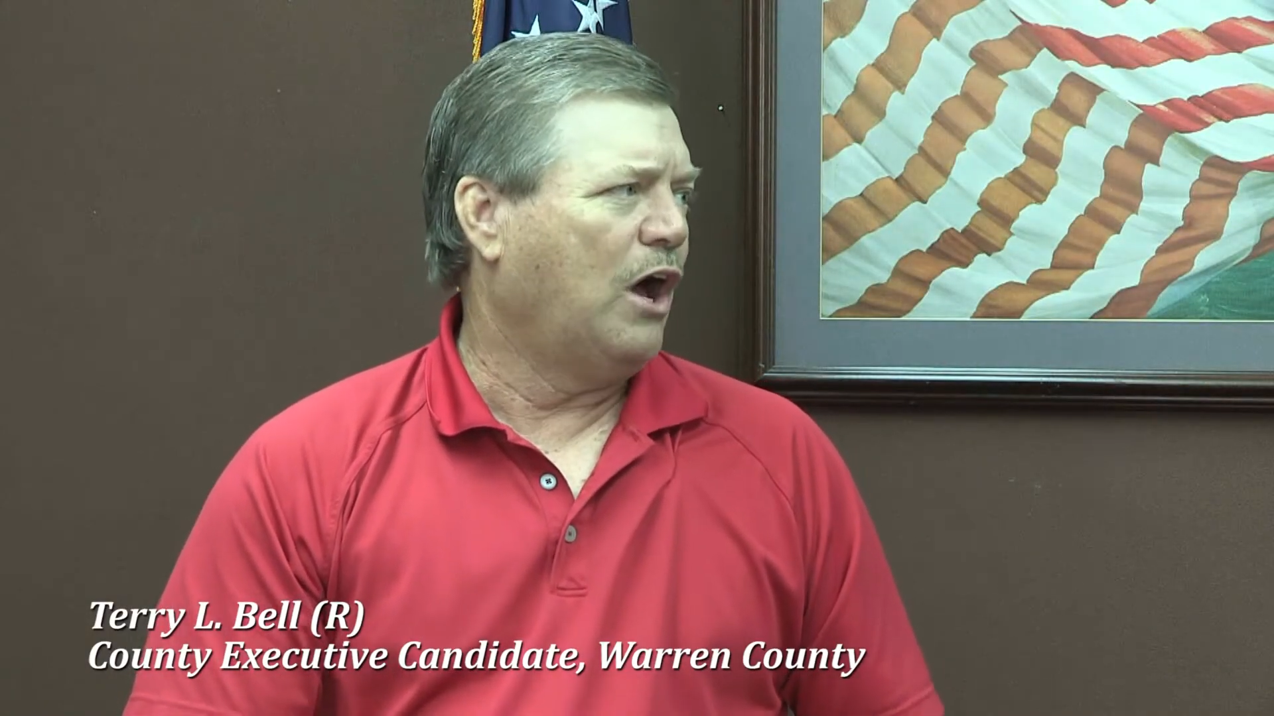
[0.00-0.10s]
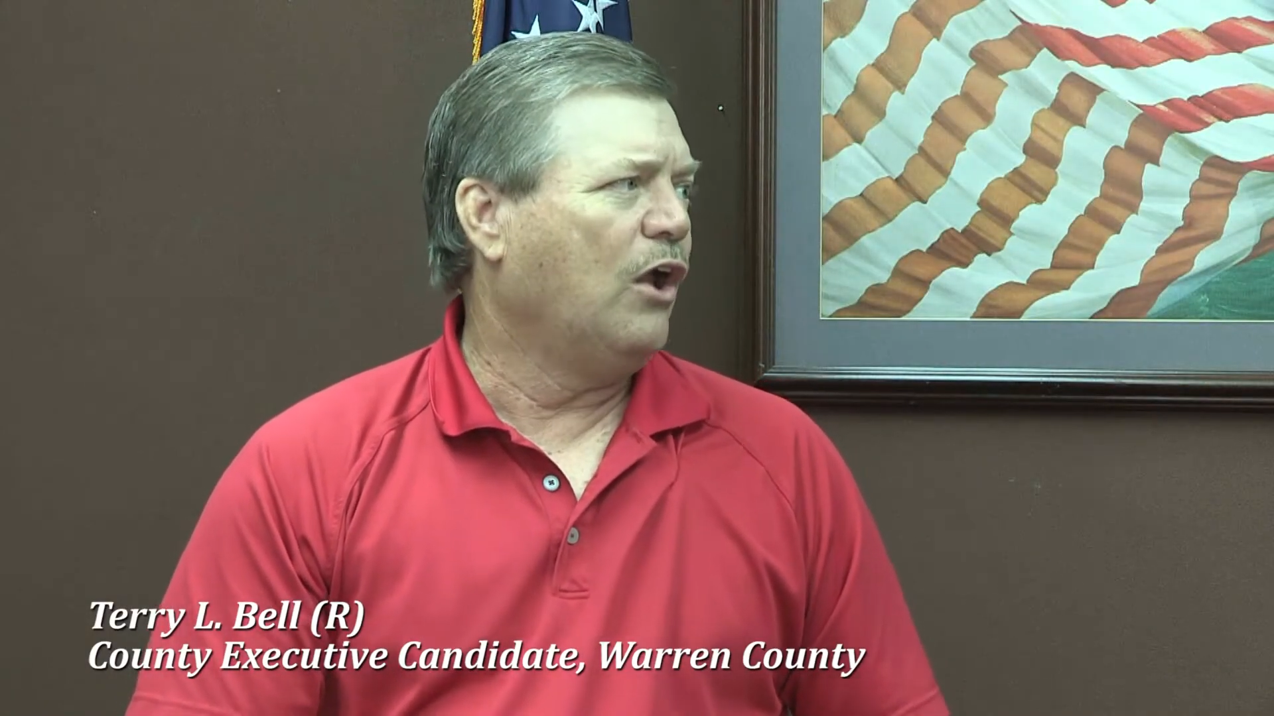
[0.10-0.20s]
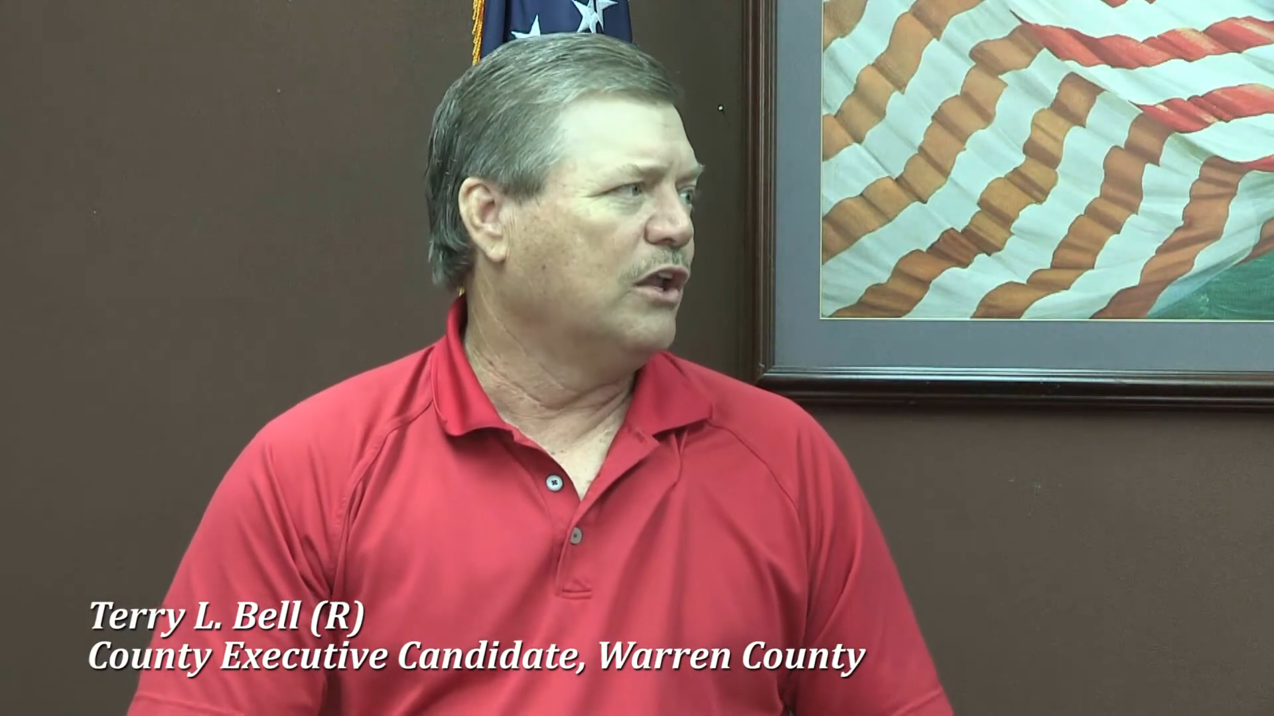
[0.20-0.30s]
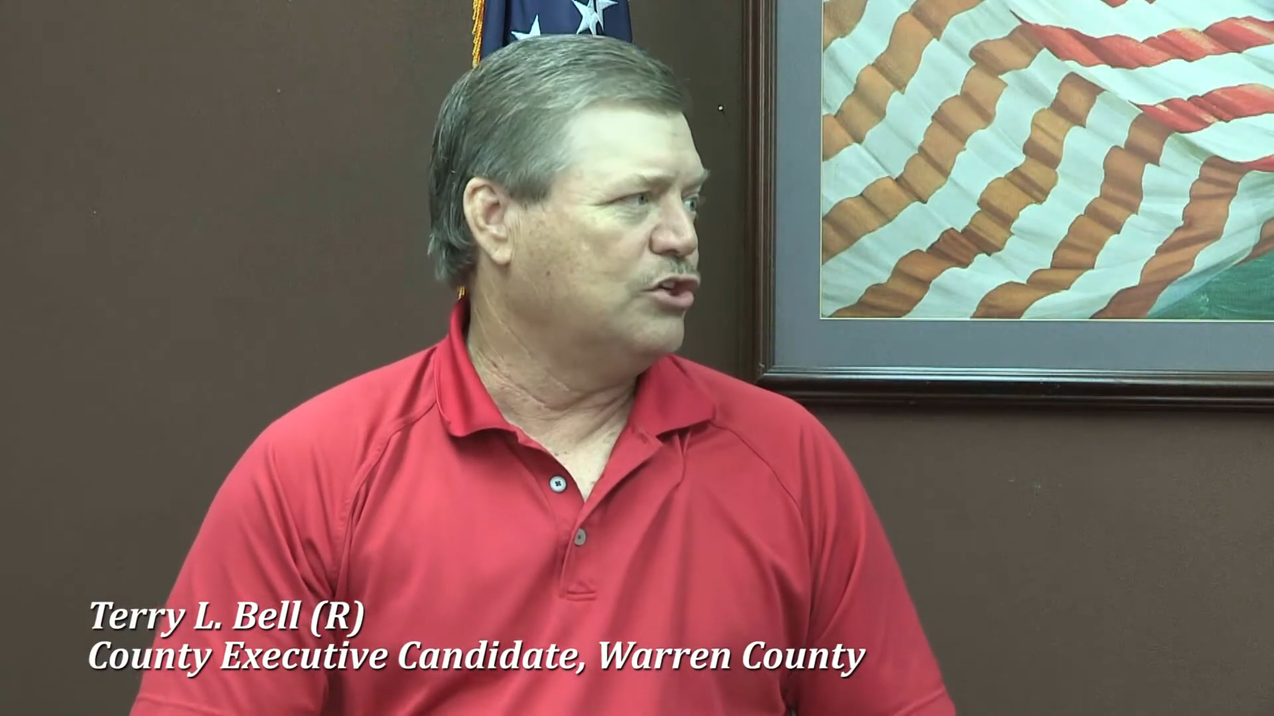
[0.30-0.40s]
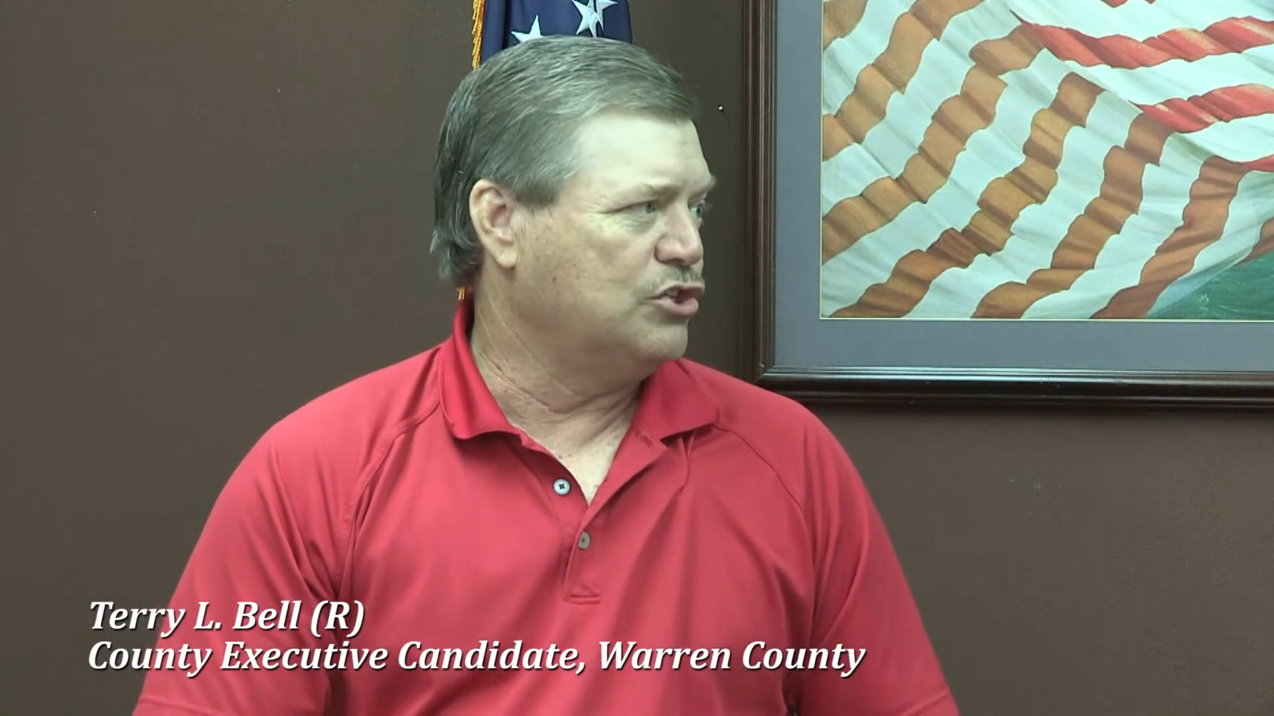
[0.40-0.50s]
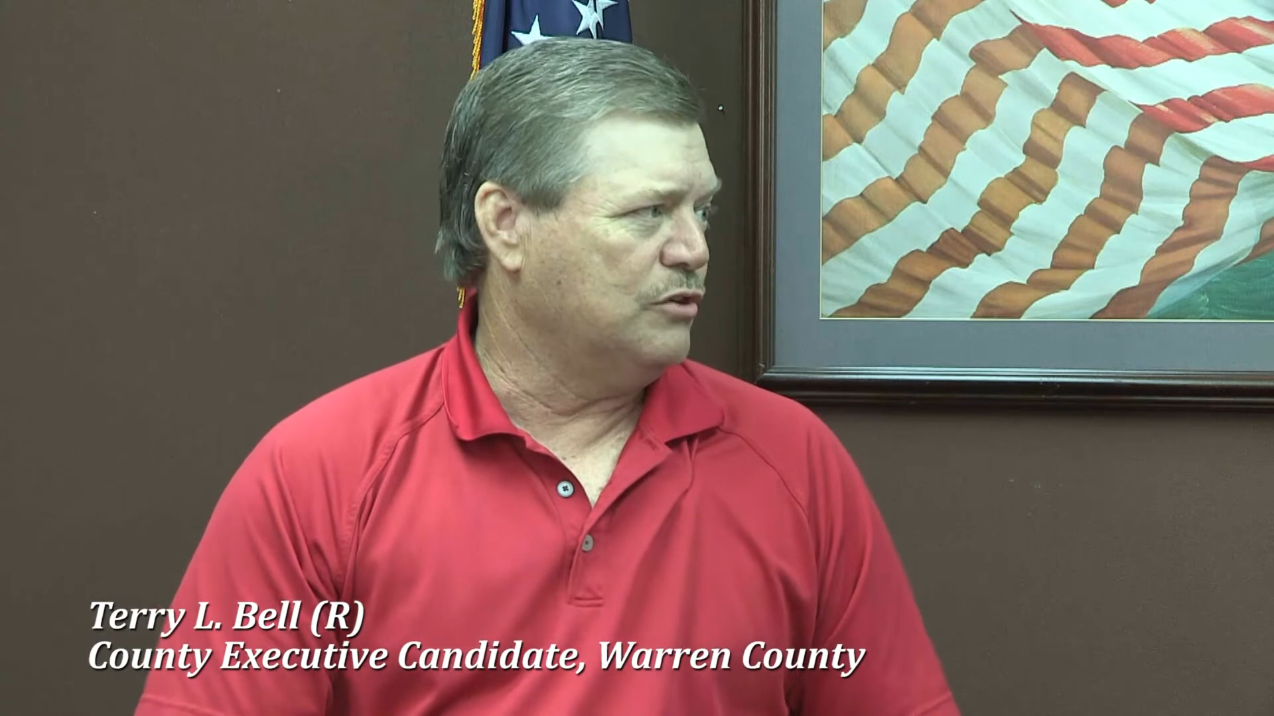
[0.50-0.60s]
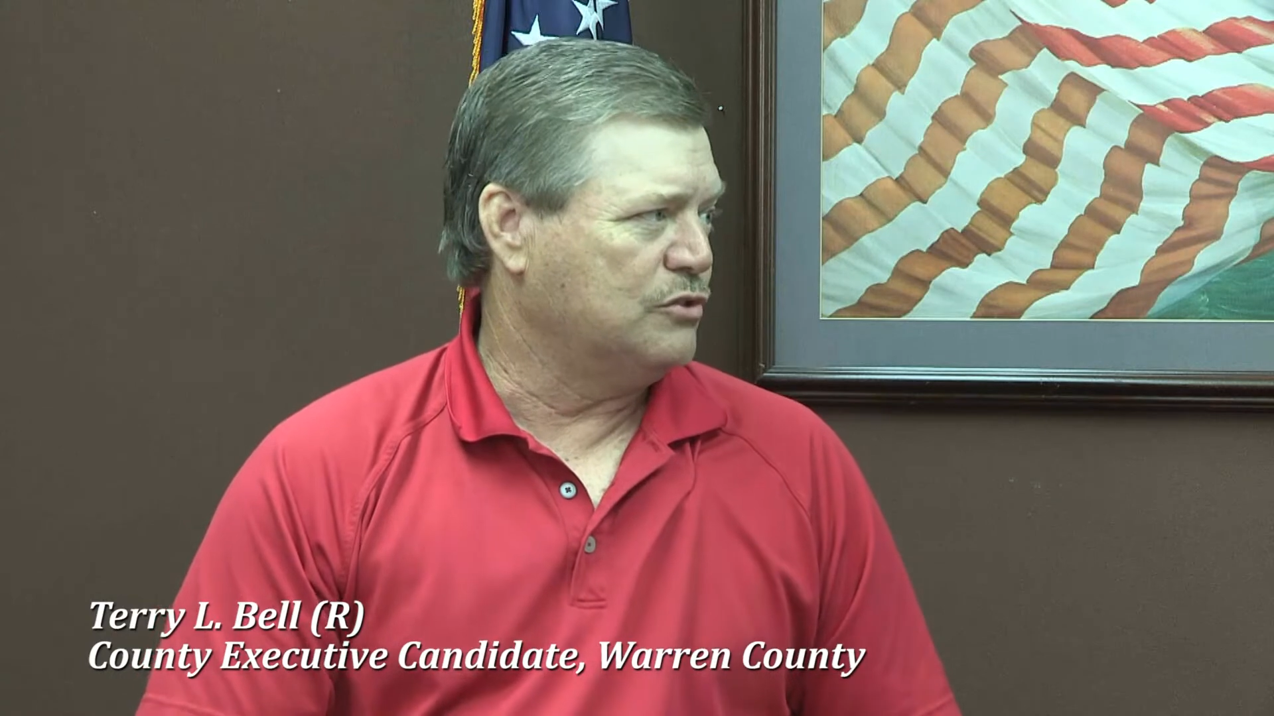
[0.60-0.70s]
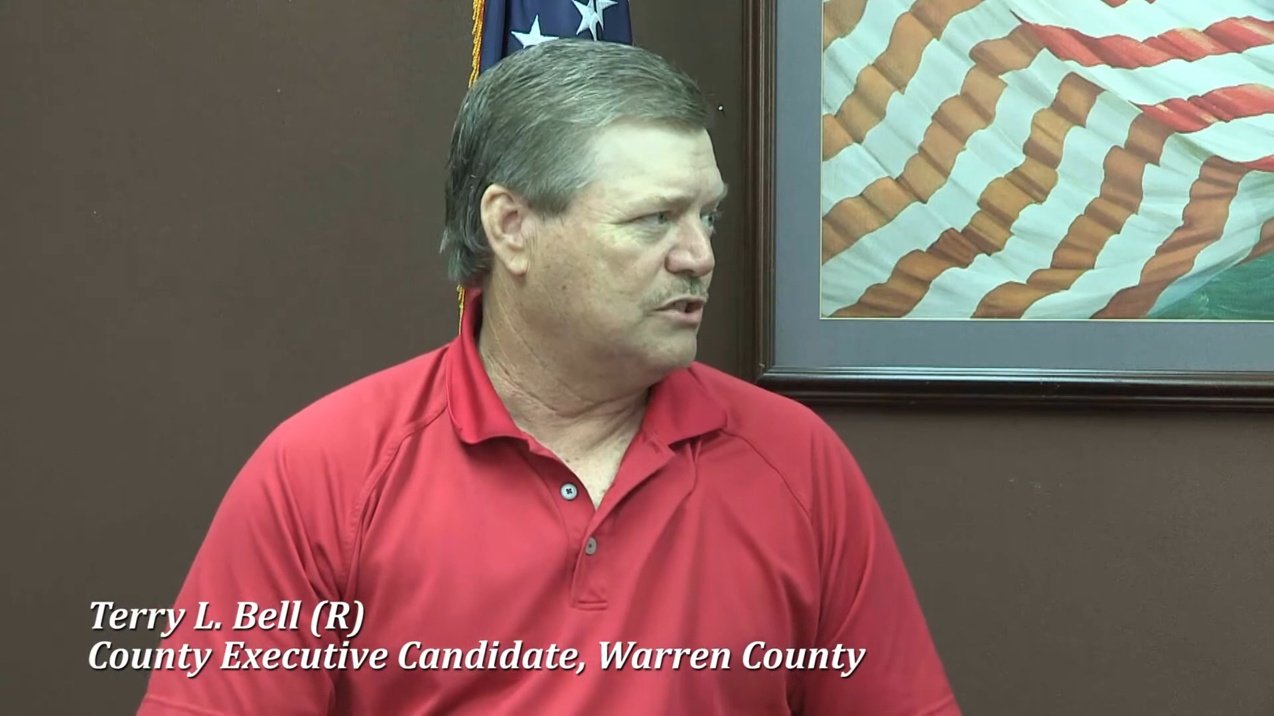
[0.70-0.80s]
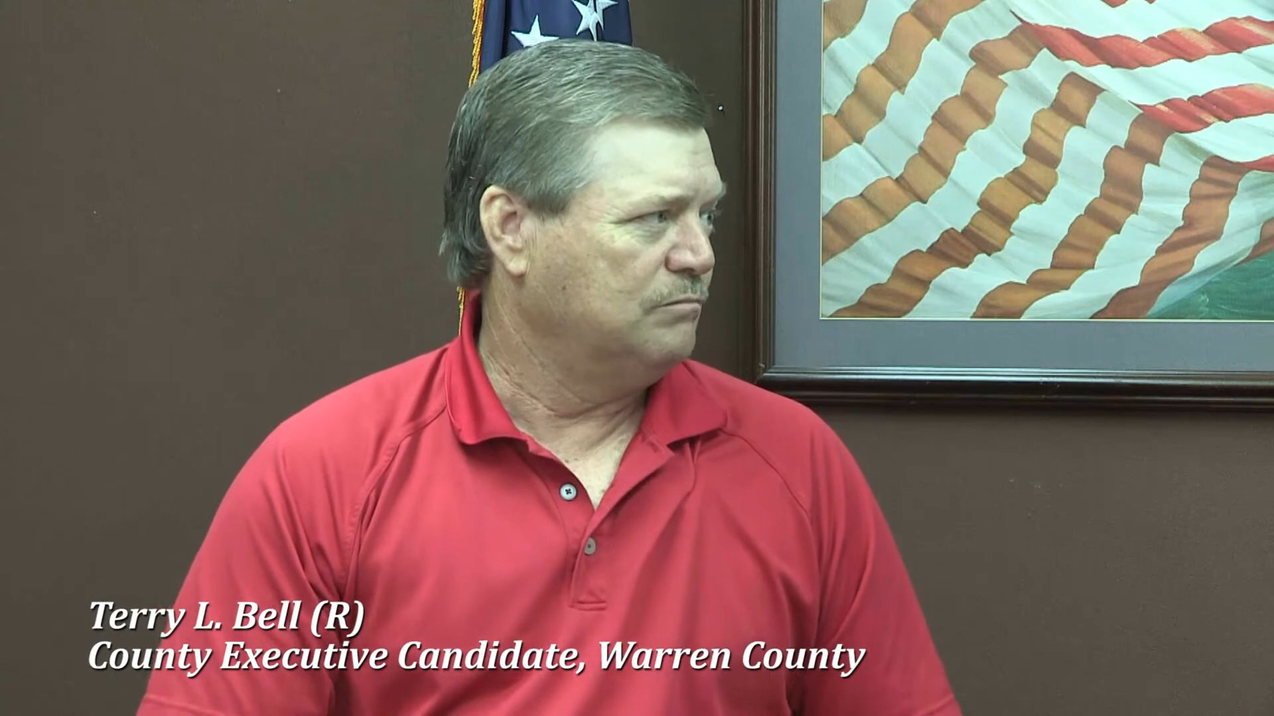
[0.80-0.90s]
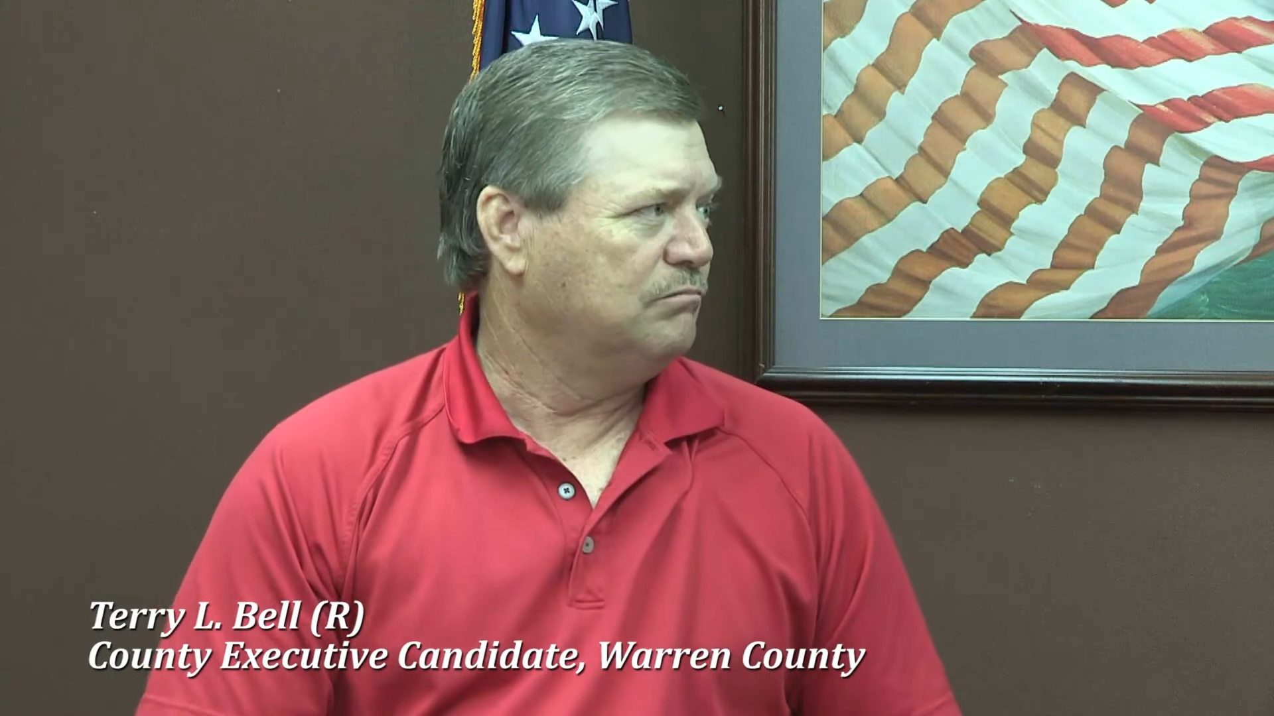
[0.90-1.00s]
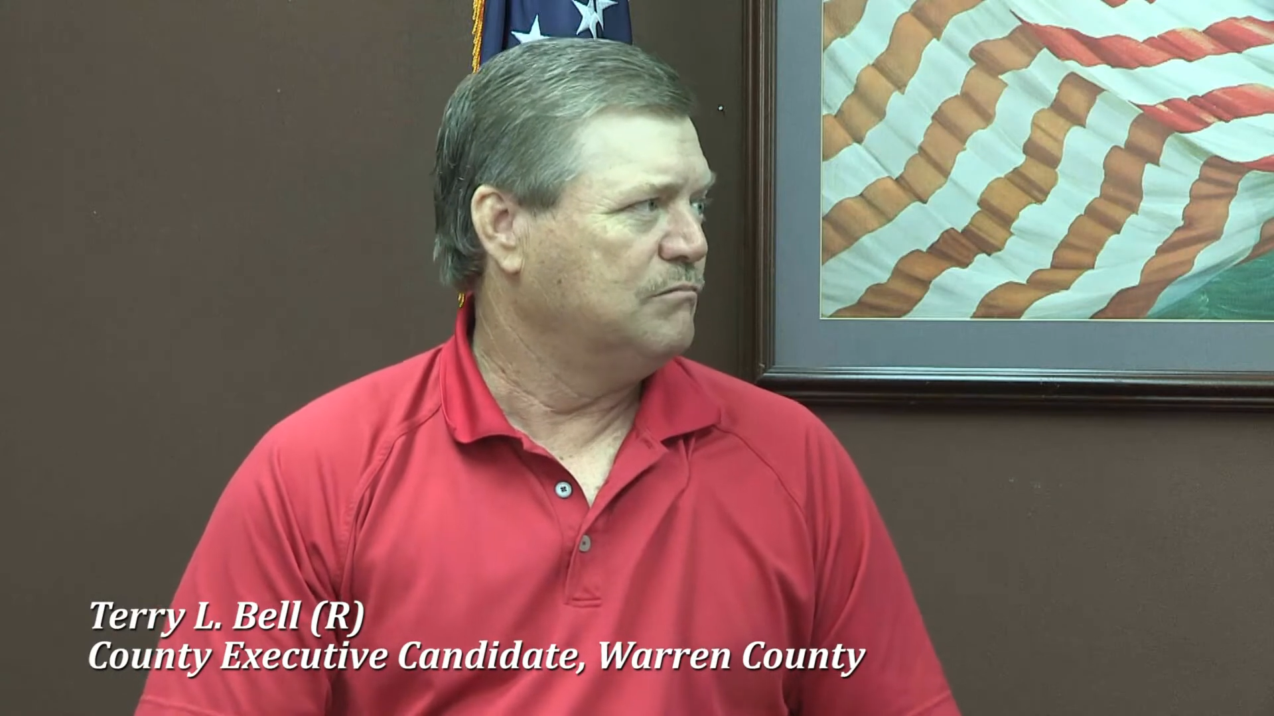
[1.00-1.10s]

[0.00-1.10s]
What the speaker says: all issues.